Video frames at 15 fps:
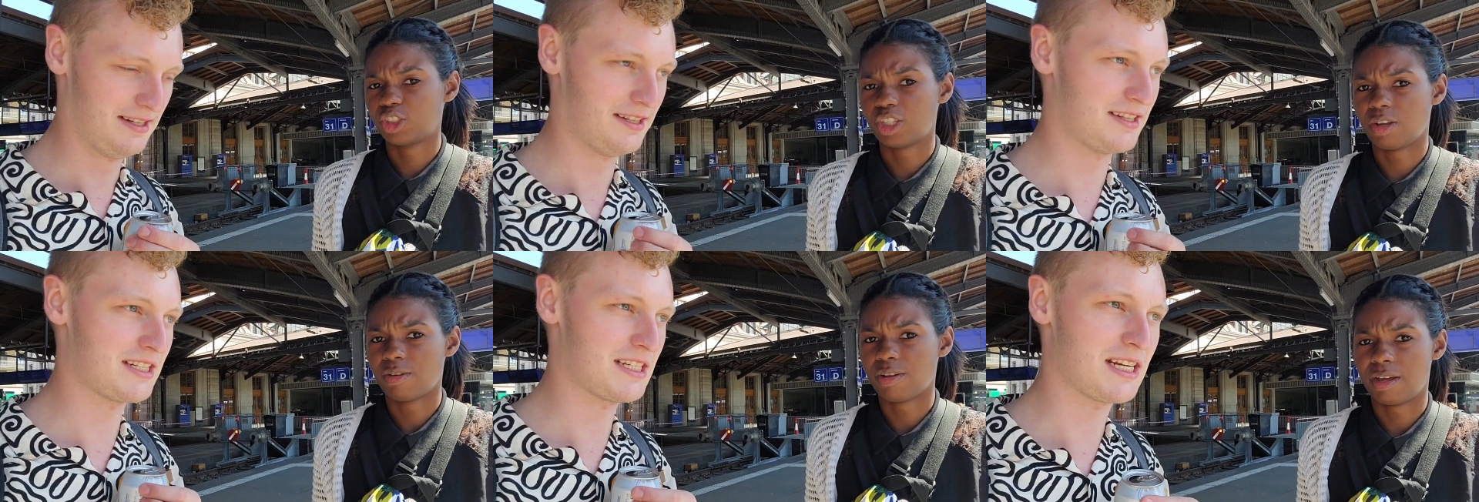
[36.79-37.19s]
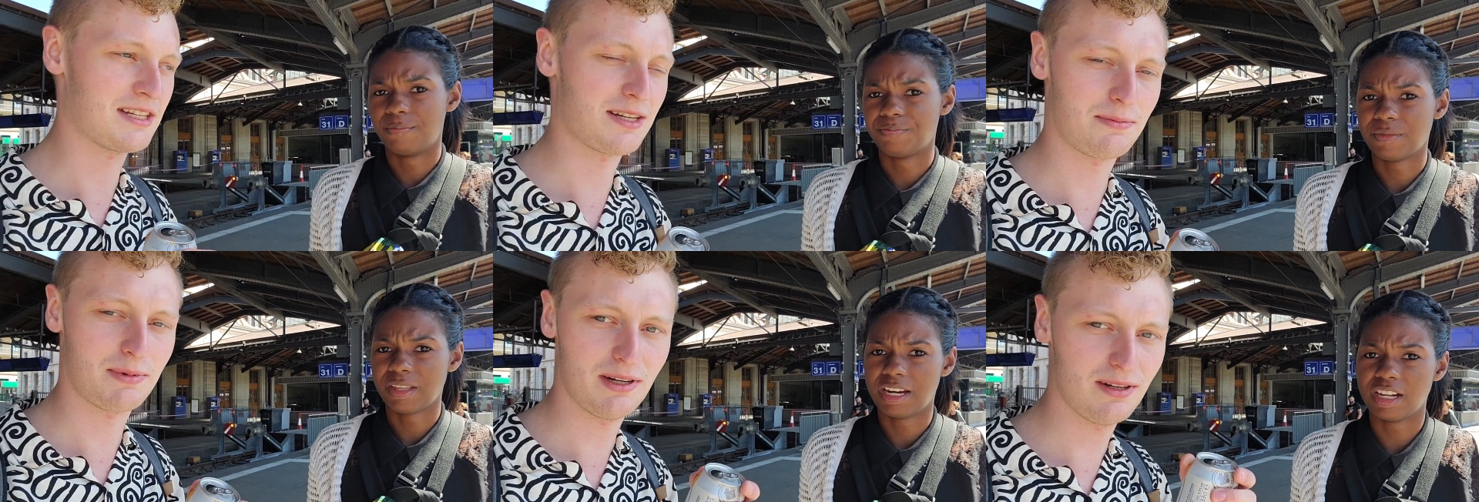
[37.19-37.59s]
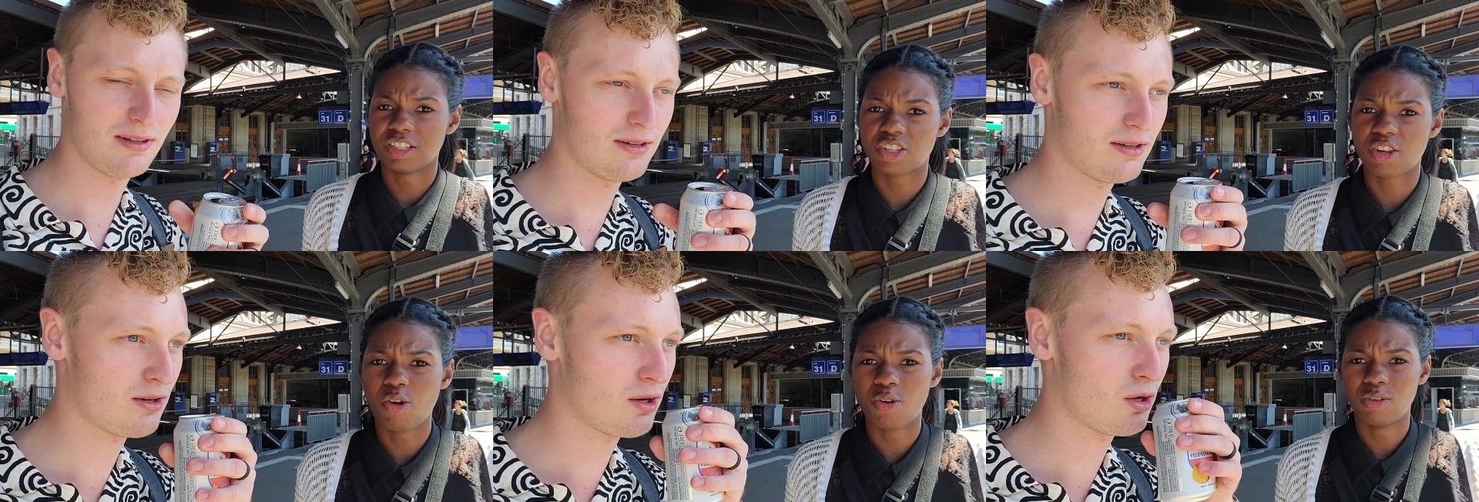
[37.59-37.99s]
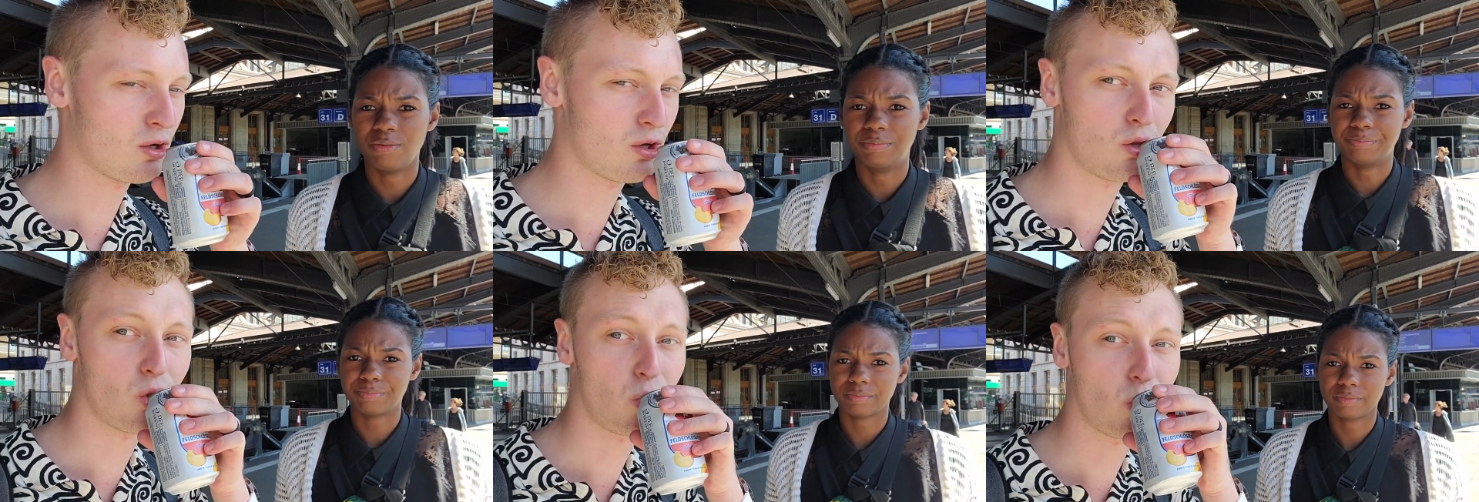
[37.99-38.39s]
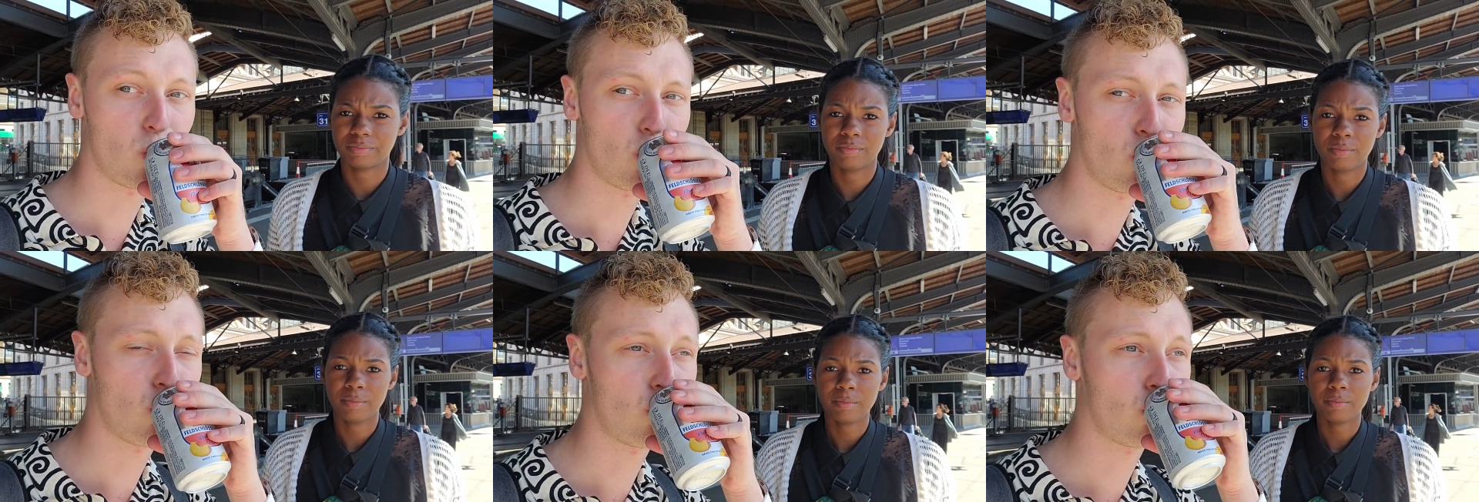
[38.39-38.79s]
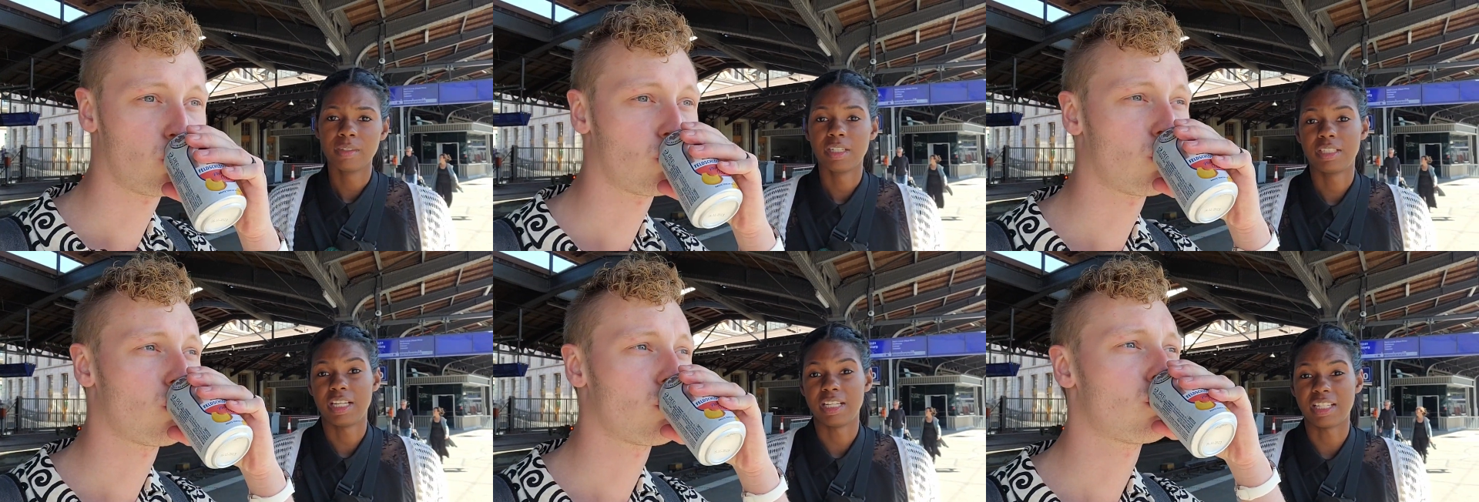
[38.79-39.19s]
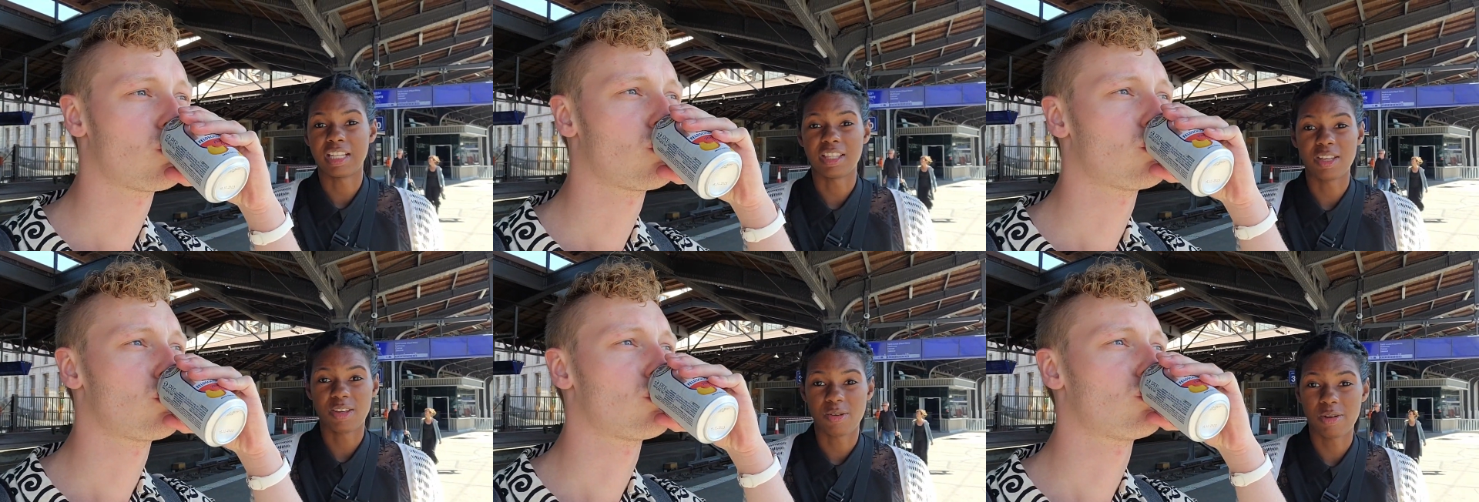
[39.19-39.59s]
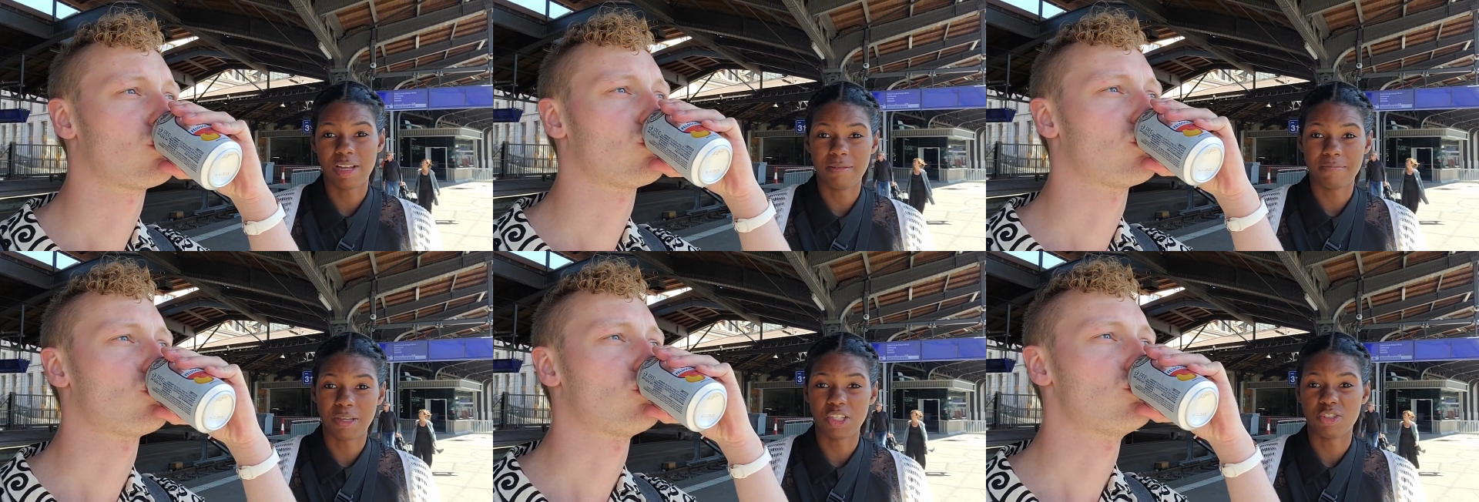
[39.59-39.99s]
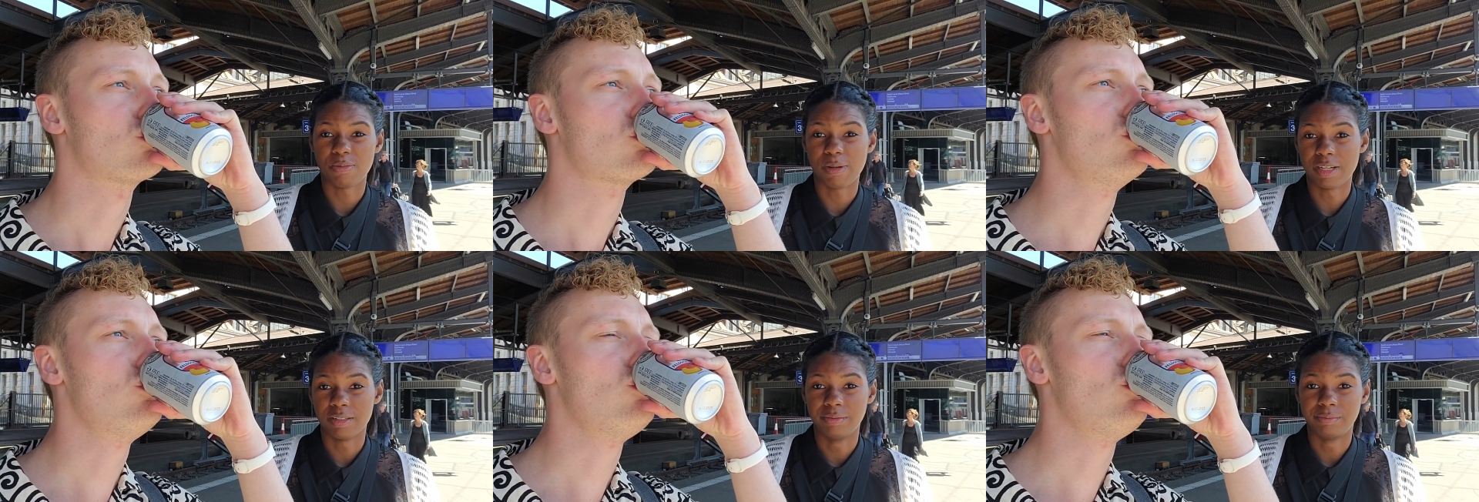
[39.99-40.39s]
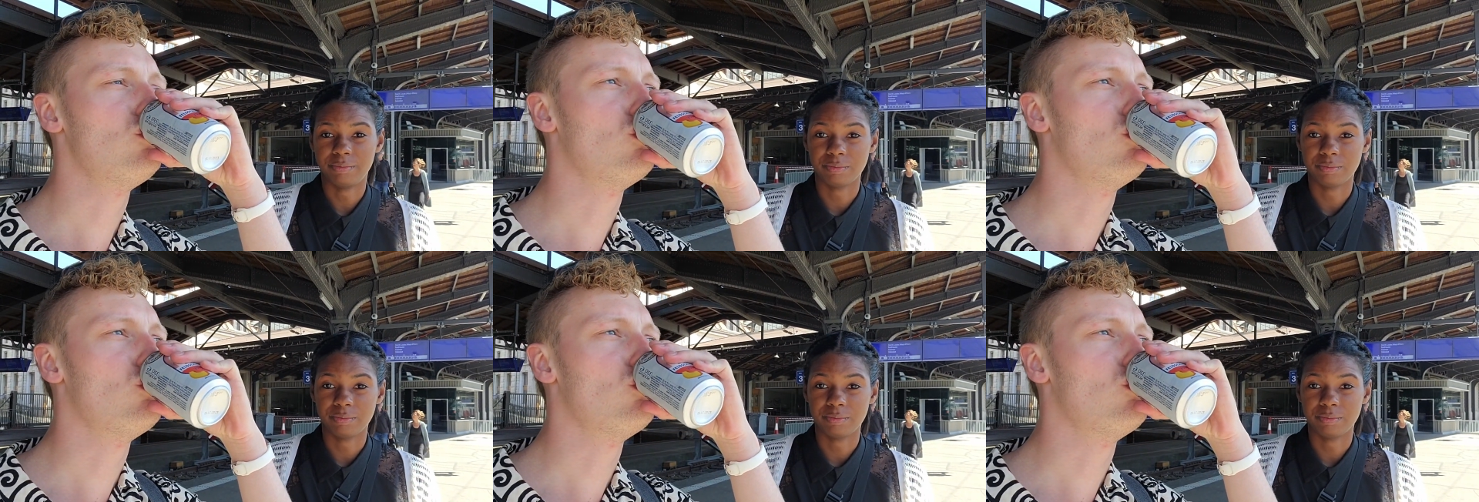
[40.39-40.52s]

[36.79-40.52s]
Speaker 1: So it tastes like beer? That's cool. It tastes like the Korean peach beer.